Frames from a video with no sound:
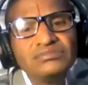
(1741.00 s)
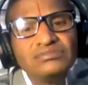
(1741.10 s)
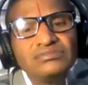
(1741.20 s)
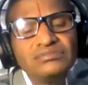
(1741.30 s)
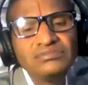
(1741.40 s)

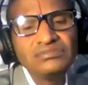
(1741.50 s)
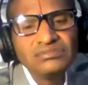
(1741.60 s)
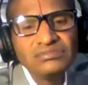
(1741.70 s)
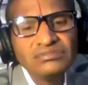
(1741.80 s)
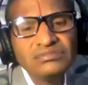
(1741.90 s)

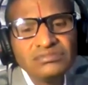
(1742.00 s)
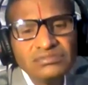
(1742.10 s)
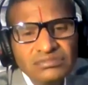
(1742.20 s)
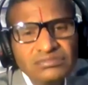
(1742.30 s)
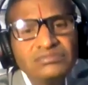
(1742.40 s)

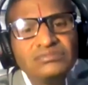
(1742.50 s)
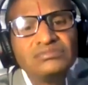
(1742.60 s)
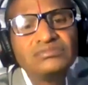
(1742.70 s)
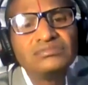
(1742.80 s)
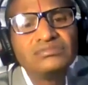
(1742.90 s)

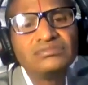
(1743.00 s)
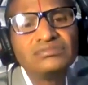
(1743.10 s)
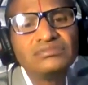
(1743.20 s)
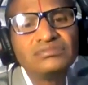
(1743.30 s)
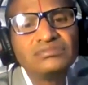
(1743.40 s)

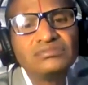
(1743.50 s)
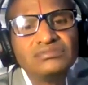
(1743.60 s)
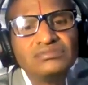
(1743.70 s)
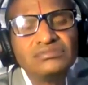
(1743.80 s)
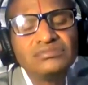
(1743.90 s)

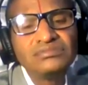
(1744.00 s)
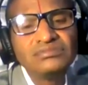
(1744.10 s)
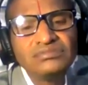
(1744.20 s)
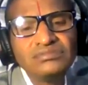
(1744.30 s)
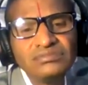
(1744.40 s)

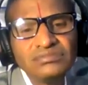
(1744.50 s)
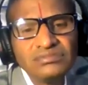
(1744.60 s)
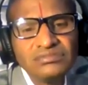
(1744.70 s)
(not speaking)